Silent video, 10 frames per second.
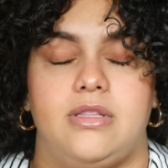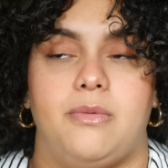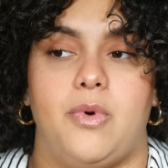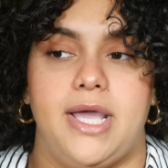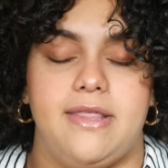
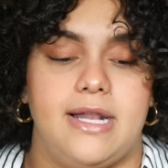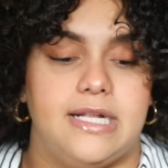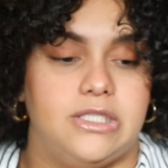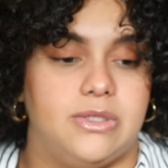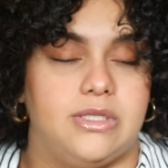The way that
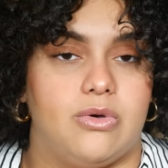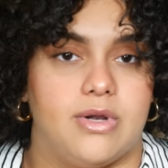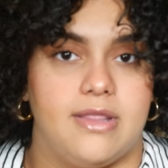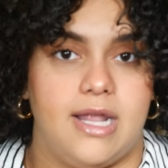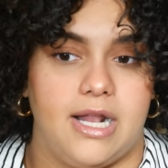I do it, the
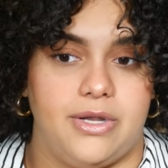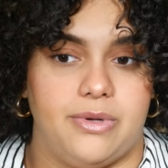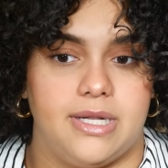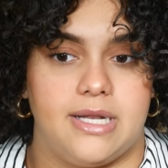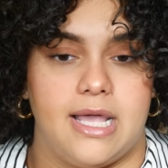order that I
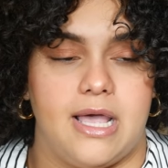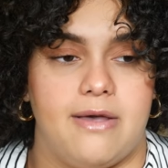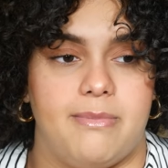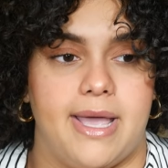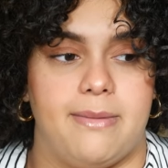do it in, I
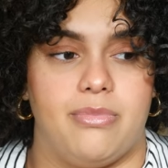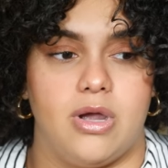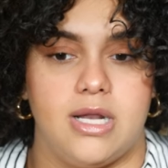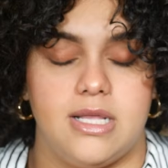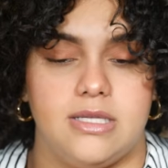have my
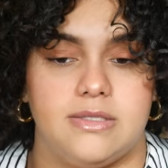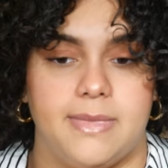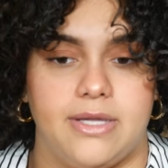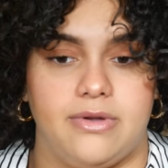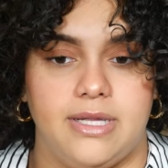products,
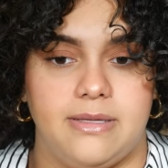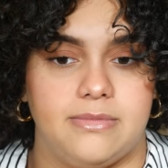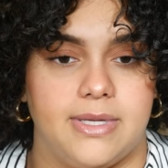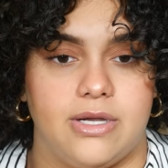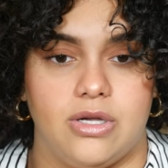my
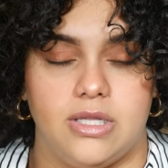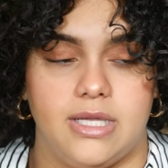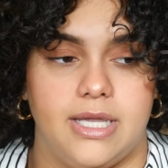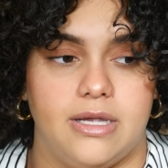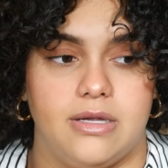creams, my
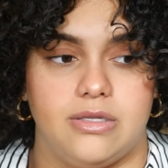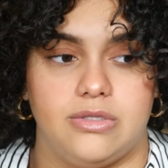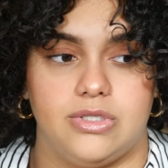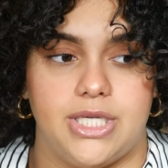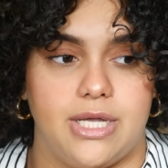curly hair
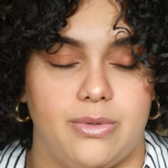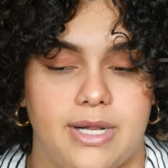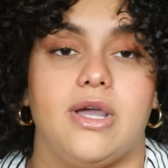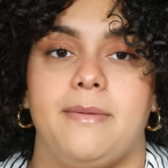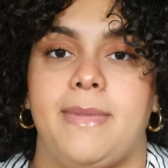gel,
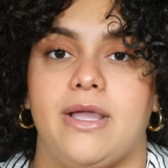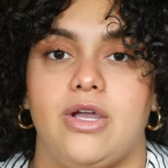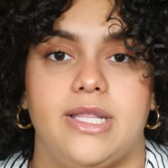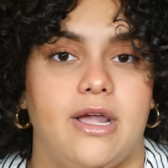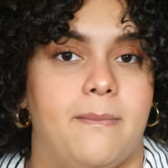sorry, my
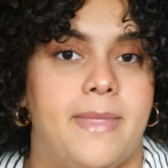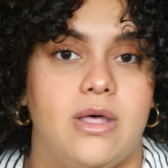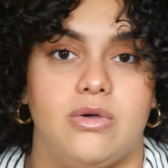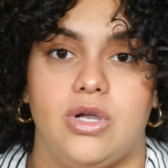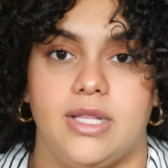curly hair
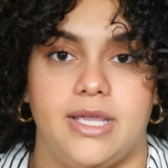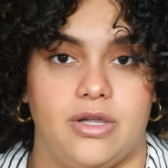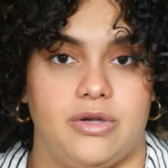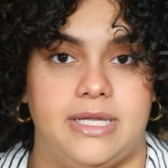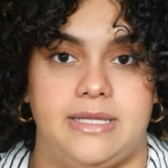milk, curly
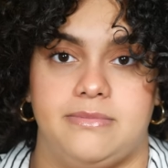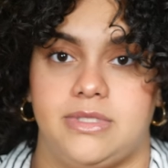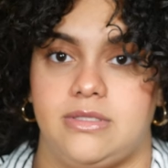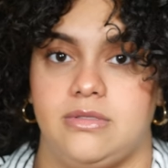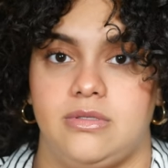hair
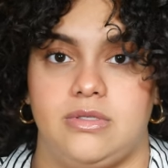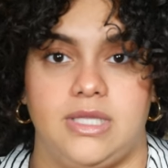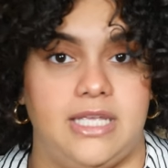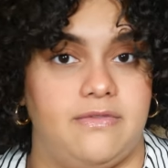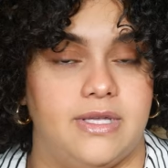creams,
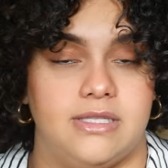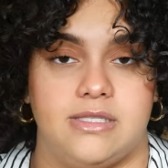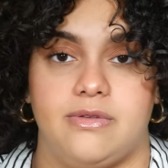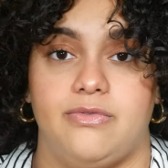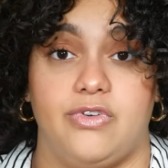
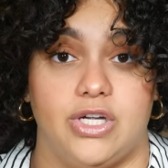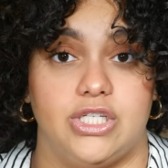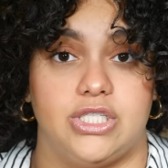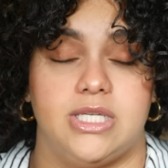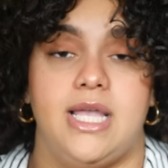leave-ins
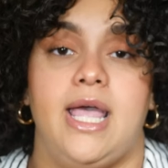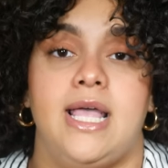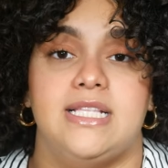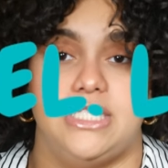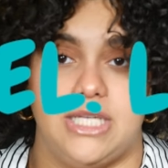first,
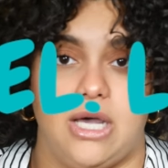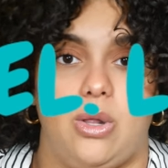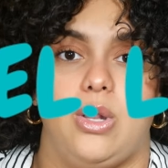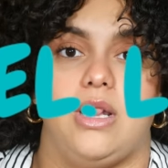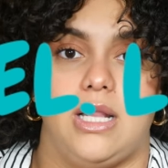
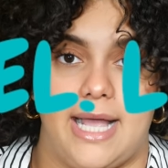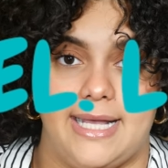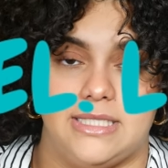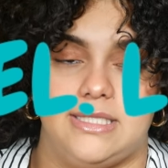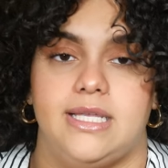gel
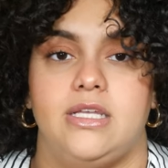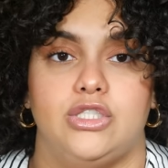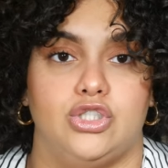last.